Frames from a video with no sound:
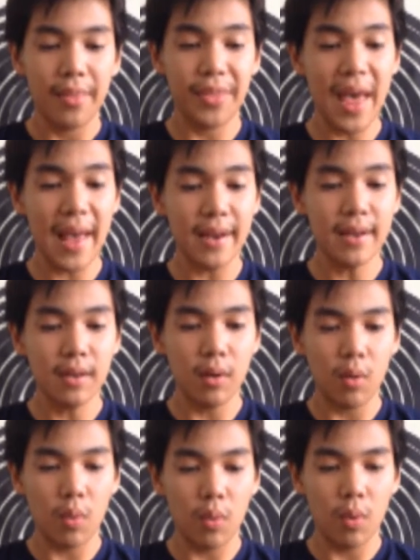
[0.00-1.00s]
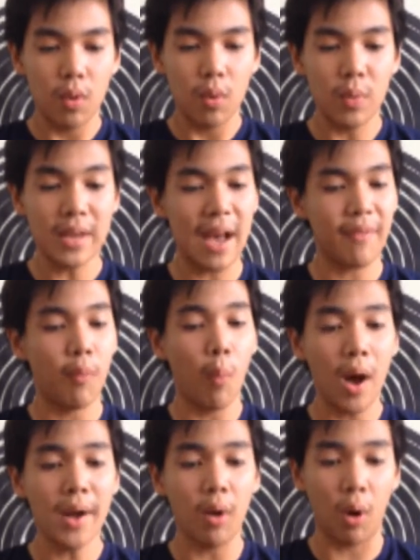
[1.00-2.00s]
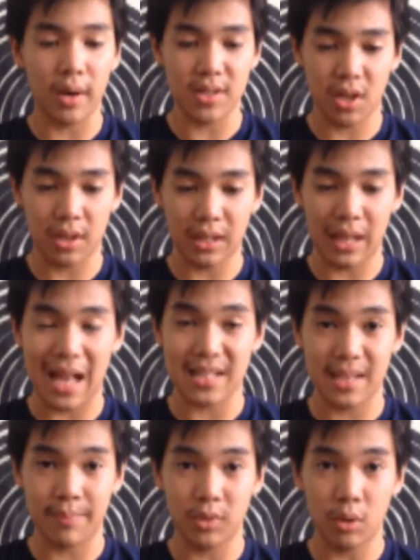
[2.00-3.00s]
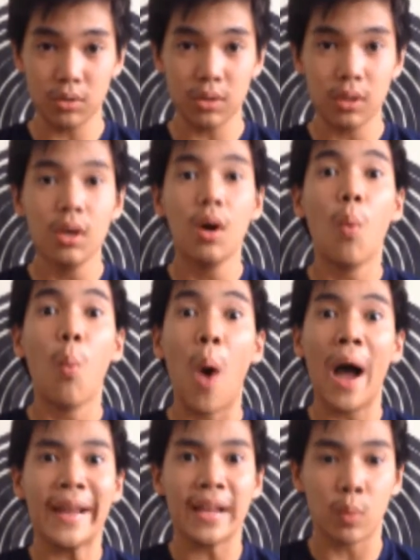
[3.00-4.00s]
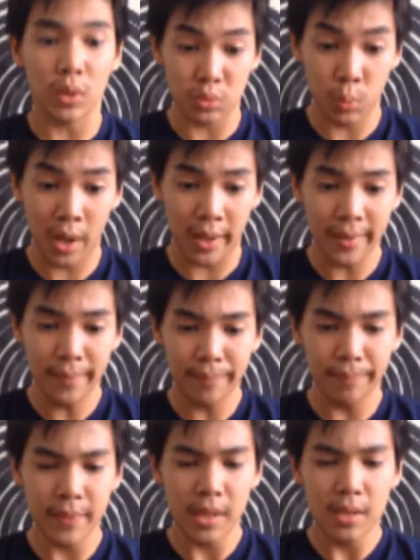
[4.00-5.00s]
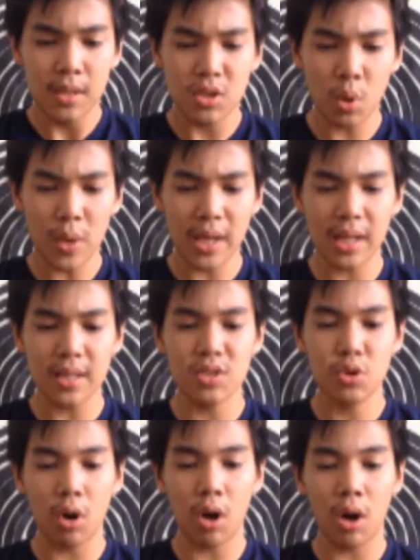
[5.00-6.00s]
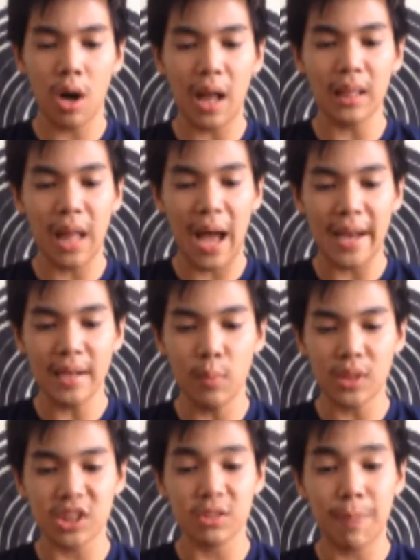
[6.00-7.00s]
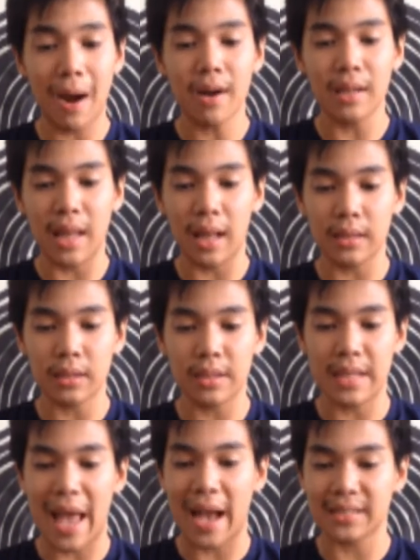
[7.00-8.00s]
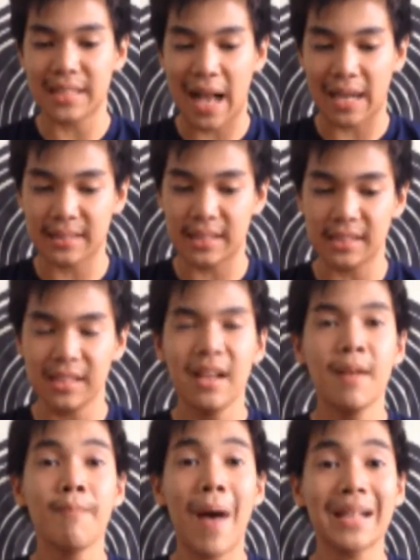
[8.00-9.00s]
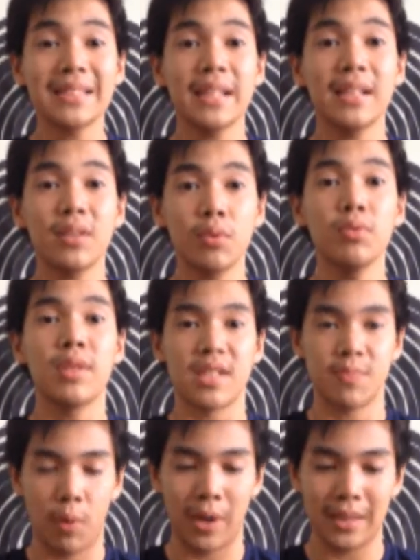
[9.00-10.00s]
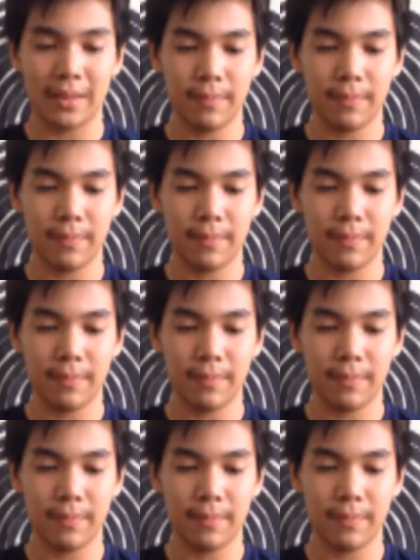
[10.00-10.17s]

Then, we have one horizontal asymptote, y equals 1, so we can draw a line which is parallel to the x-axis passing through this point.